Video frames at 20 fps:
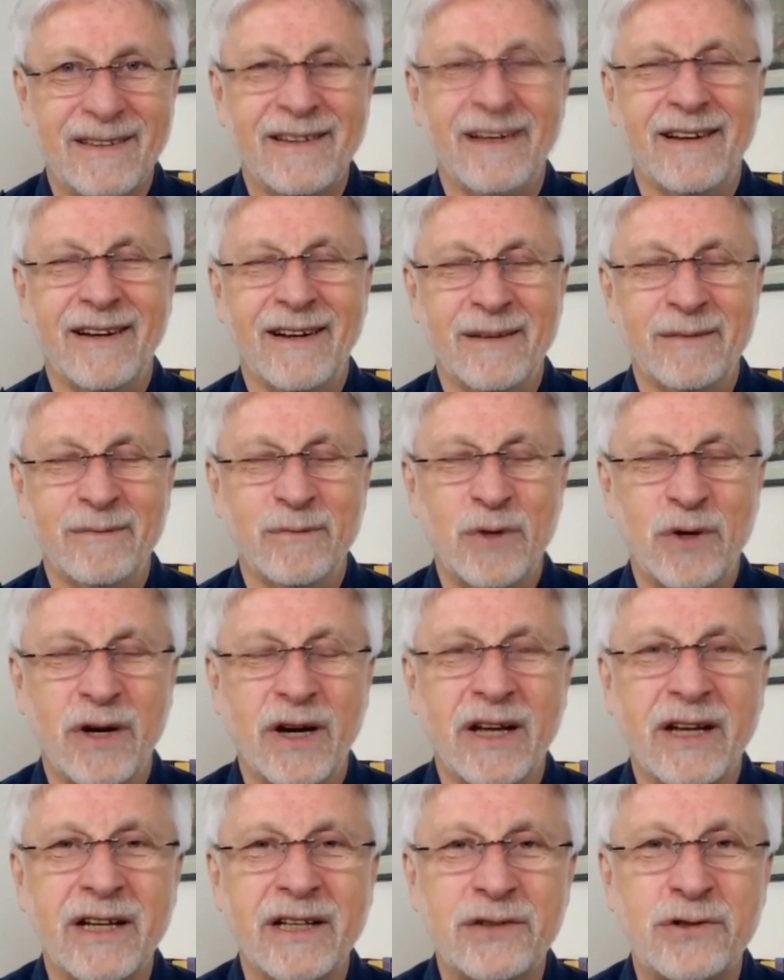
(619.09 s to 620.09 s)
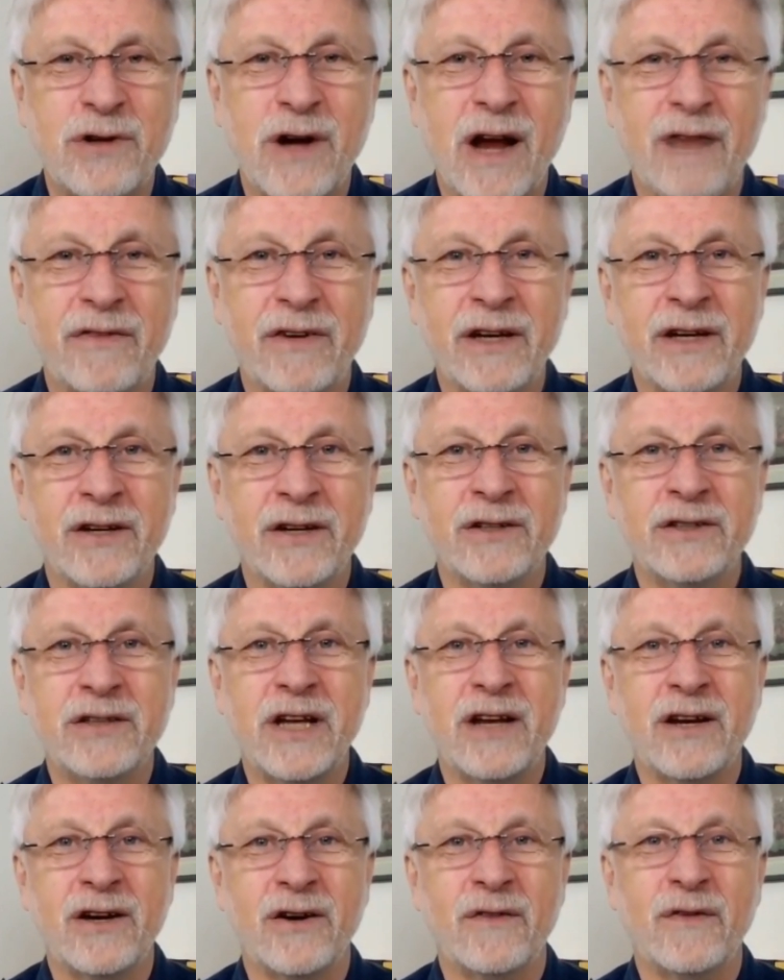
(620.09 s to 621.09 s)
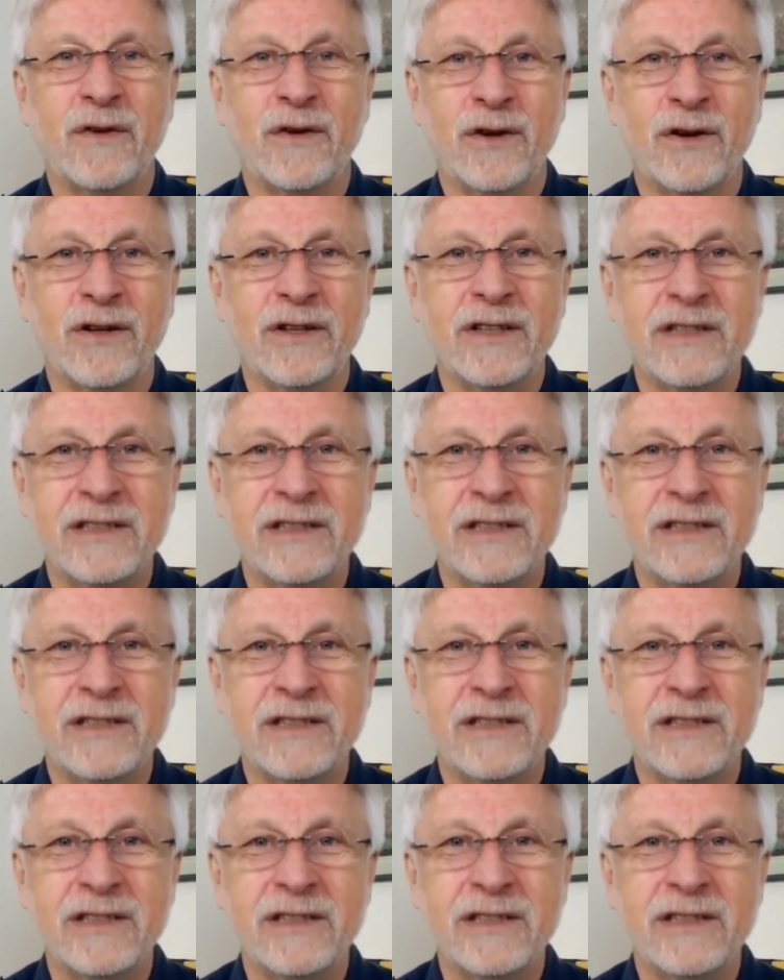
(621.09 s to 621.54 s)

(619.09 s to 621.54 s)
Yeah, I'm more like a traveling container for all